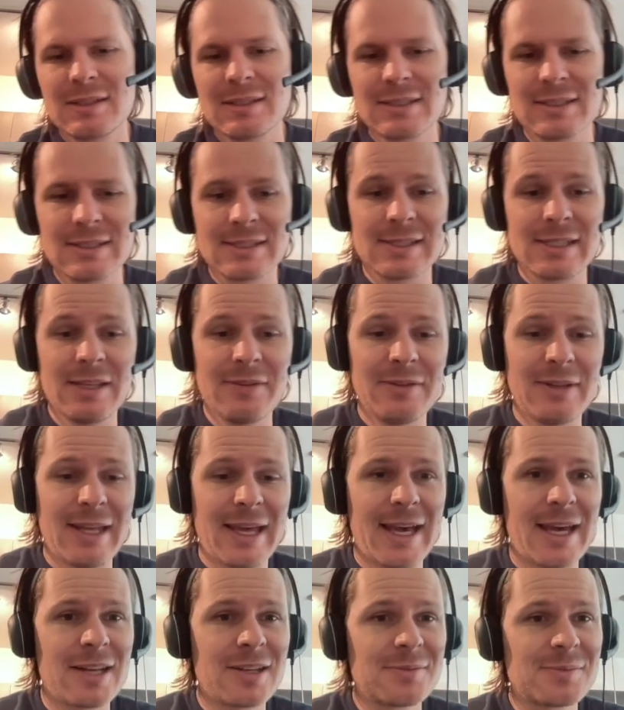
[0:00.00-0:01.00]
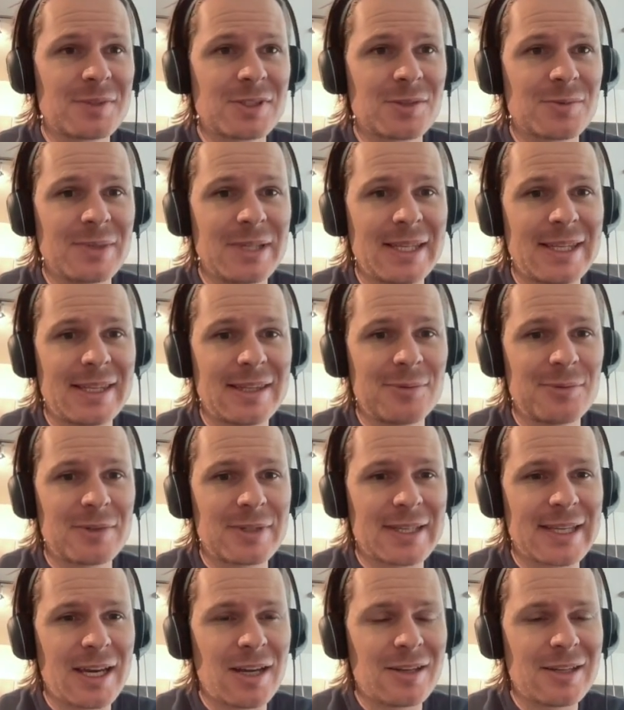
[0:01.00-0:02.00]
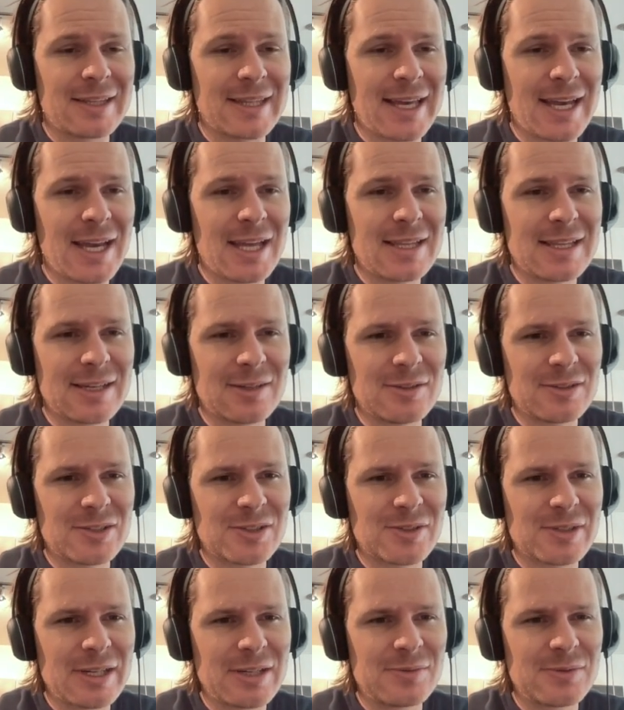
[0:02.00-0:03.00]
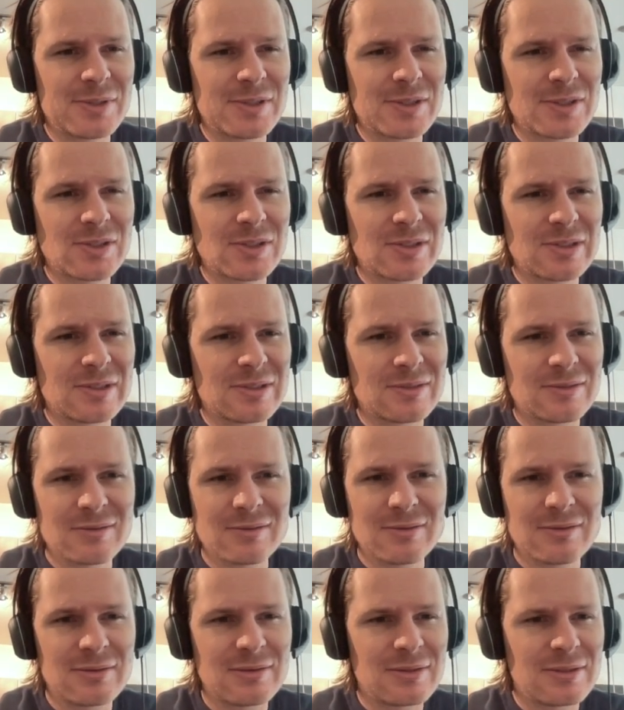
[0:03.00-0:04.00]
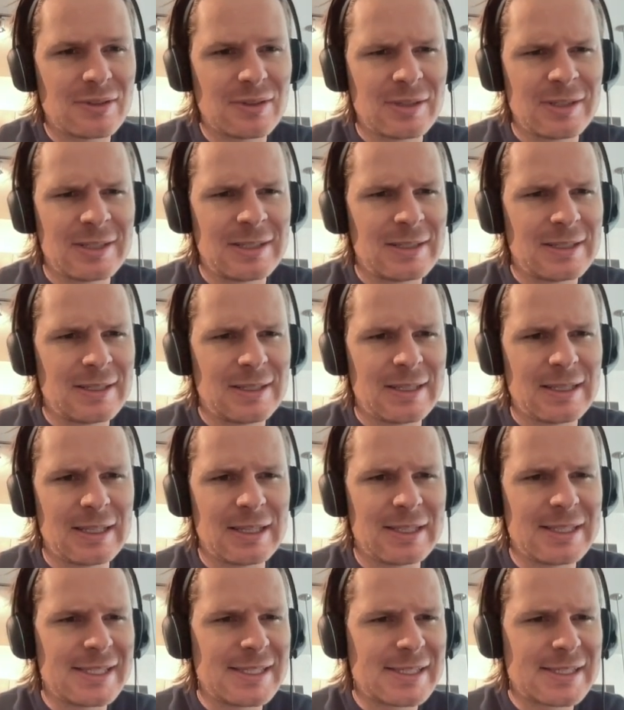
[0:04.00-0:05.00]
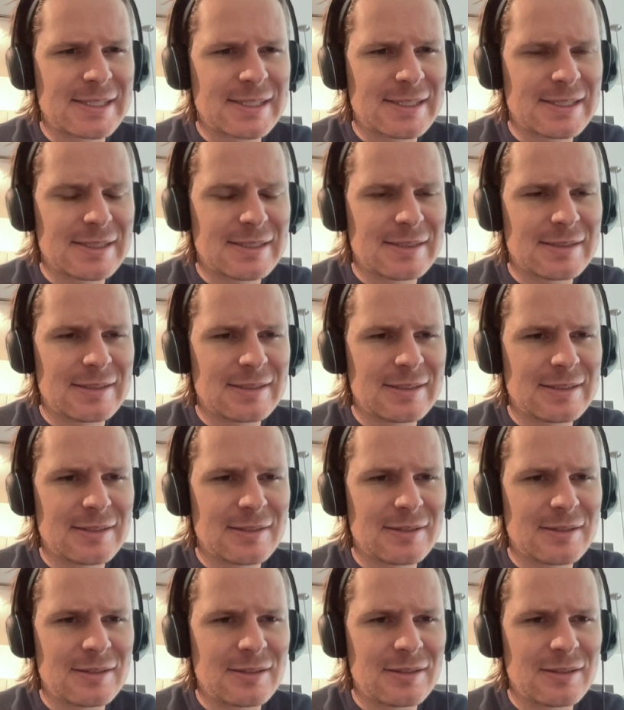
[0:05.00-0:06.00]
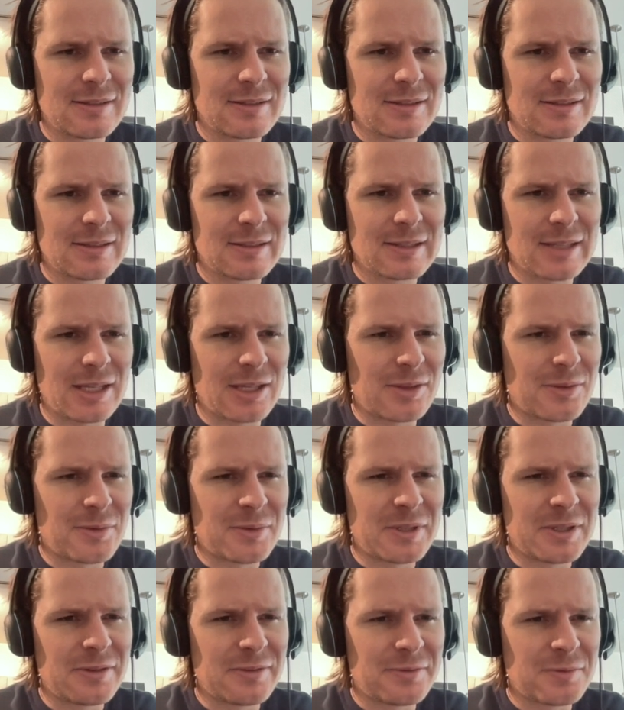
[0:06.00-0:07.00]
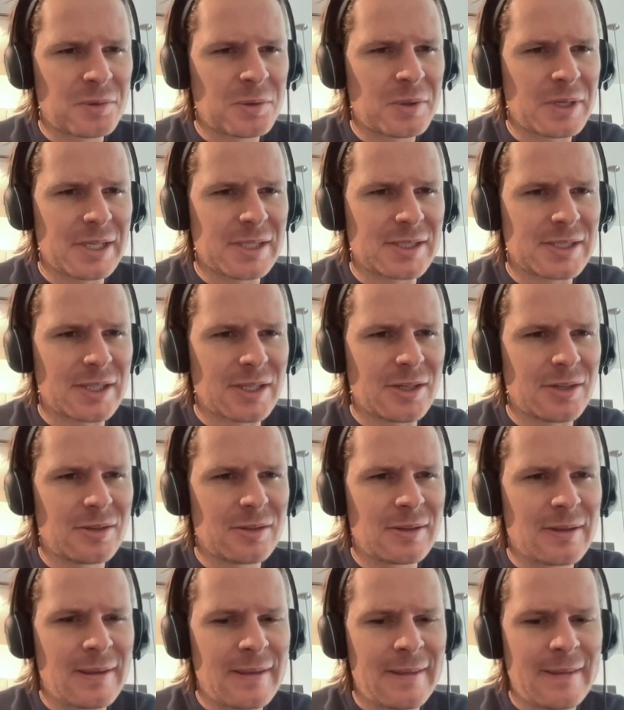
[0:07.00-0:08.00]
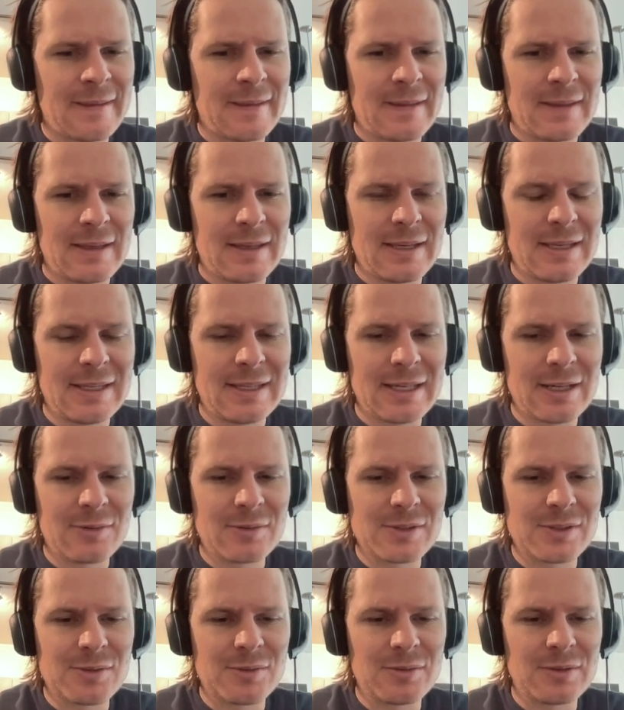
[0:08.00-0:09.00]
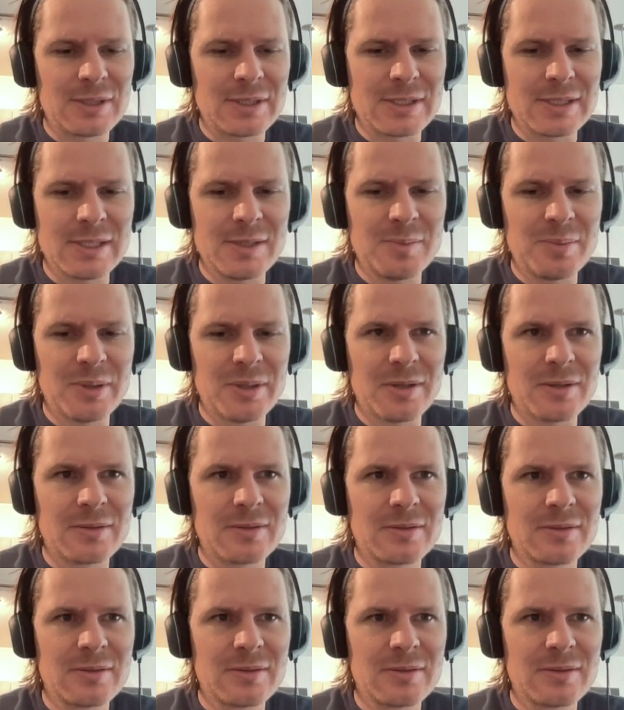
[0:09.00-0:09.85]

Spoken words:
Steven Adams. We're counting that? That was trade was at least like 3 or 4 days ago, and that was Oladipo.